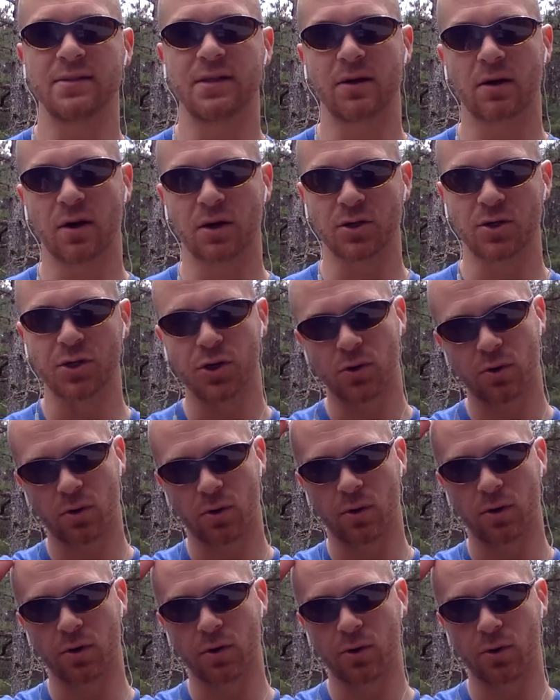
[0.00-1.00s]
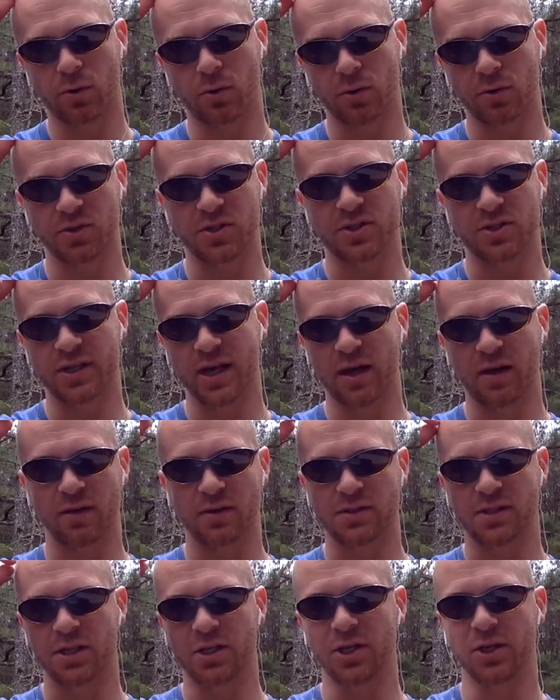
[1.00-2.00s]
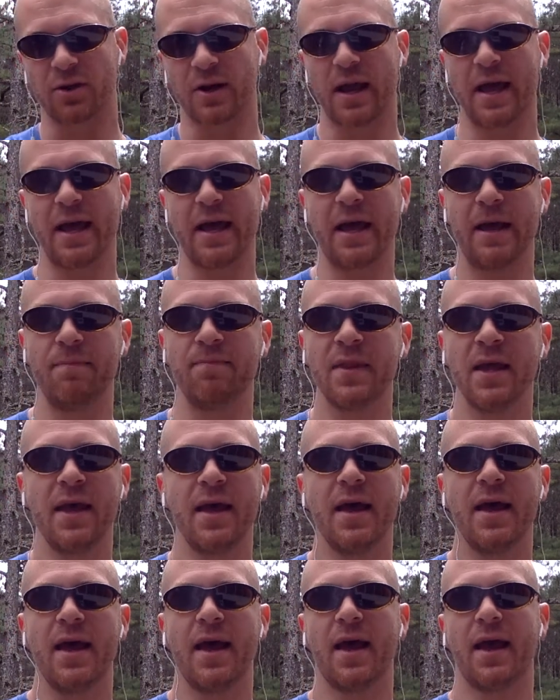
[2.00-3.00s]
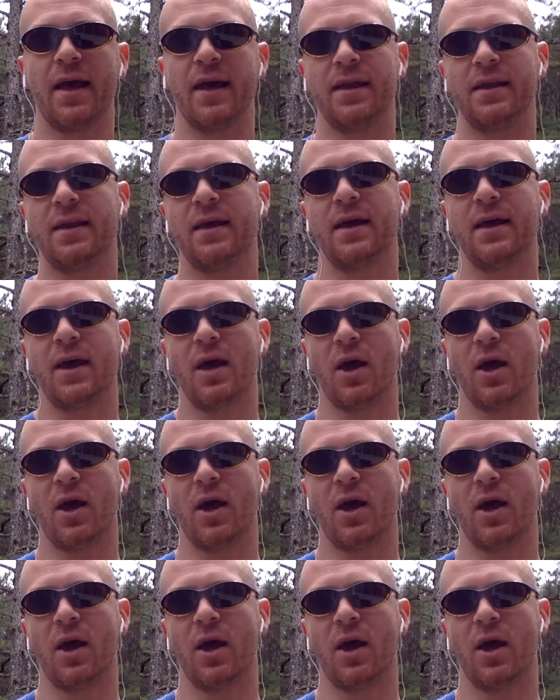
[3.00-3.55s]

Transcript: There are neural cells in your head, and